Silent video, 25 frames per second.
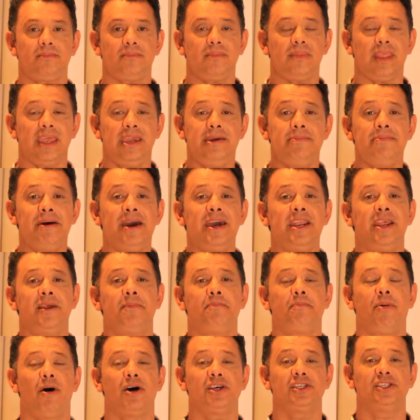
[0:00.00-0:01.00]
he made it
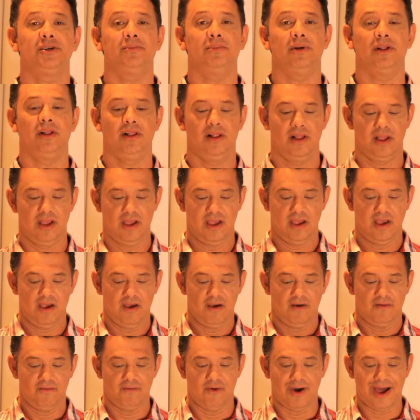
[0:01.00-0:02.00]
possible
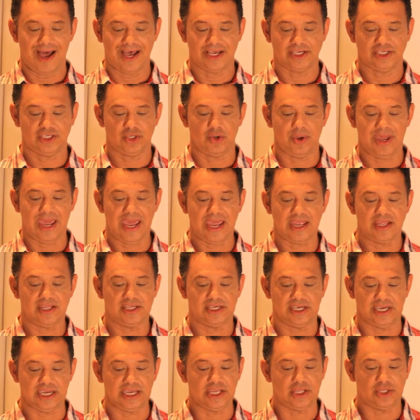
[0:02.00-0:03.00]
for us to
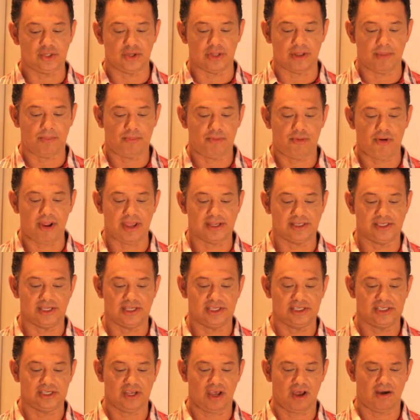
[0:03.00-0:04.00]
enter into the
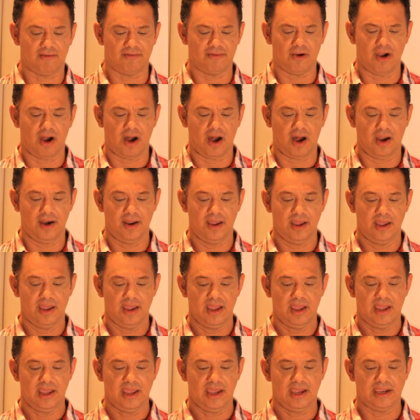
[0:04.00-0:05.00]
presence of God
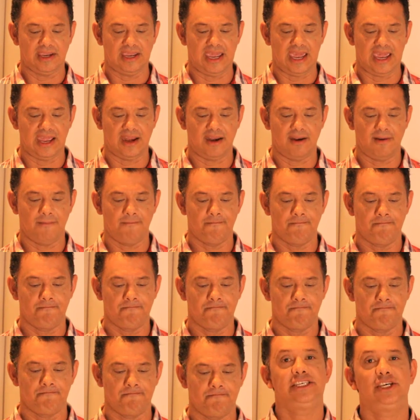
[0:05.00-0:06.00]
again.
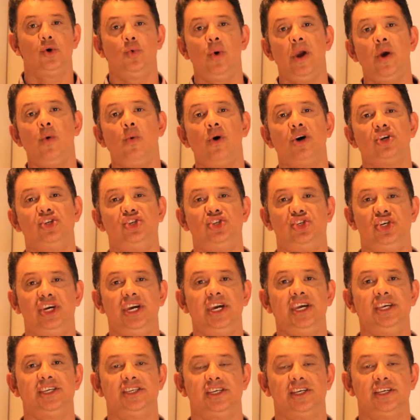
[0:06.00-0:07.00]
So where was
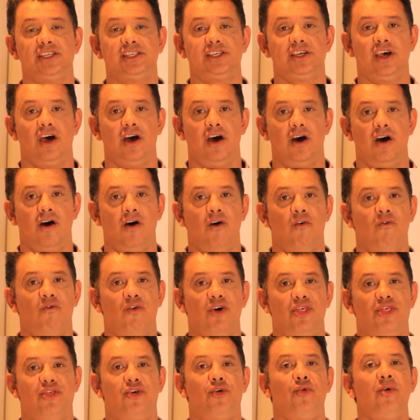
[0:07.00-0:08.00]
Jesus
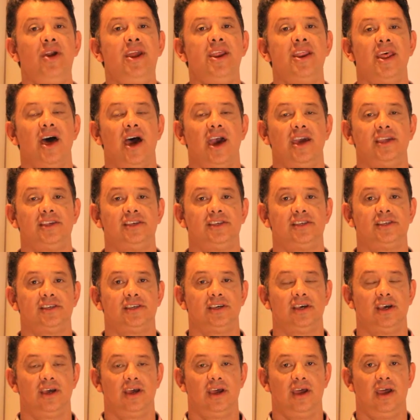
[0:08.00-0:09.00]
for 3 nights